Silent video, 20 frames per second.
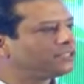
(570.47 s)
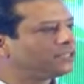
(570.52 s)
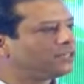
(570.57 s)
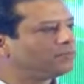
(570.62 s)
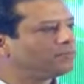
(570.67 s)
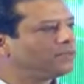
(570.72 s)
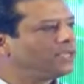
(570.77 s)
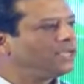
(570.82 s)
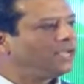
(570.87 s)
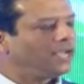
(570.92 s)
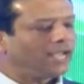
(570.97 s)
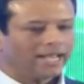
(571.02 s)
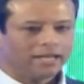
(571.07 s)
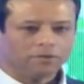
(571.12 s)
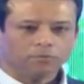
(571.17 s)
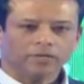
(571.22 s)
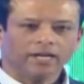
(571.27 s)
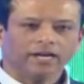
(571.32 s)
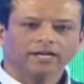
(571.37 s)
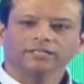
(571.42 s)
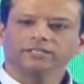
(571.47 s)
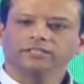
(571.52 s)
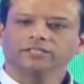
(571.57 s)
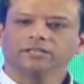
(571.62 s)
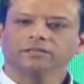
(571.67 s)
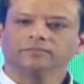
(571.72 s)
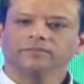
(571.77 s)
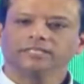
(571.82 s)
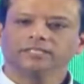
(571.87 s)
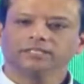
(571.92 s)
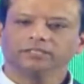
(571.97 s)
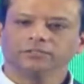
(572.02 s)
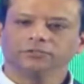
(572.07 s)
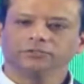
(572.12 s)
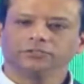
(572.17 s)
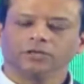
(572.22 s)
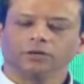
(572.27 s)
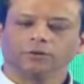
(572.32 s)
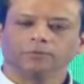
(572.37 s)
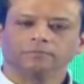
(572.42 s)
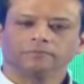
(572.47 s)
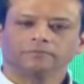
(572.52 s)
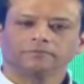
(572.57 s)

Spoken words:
term, and we are determined to do so.